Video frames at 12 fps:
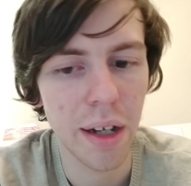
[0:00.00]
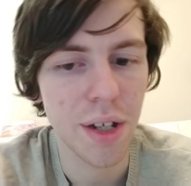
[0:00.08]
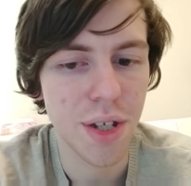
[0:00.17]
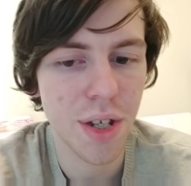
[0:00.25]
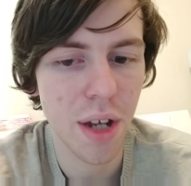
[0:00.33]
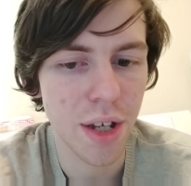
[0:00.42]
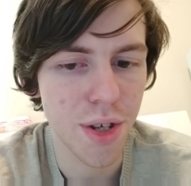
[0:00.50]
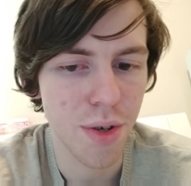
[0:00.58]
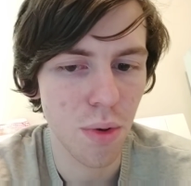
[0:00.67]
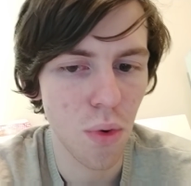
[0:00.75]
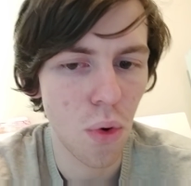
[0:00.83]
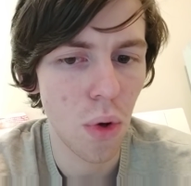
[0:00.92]
as as
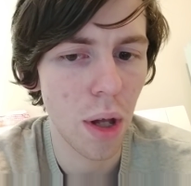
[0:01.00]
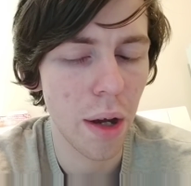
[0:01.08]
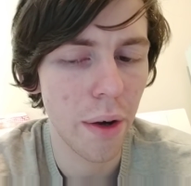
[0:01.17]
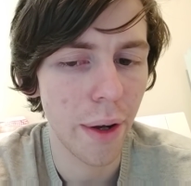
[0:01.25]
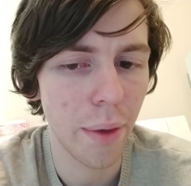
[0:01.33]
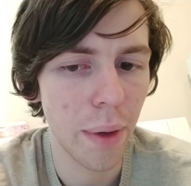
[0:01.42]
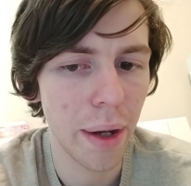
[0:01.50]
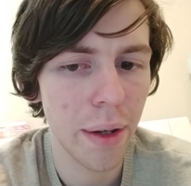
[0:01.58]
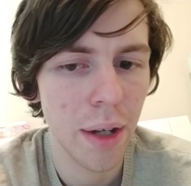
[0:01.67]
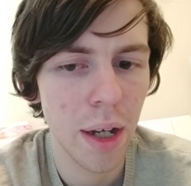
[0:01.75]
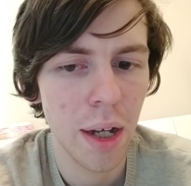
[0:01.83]
you all are anyway.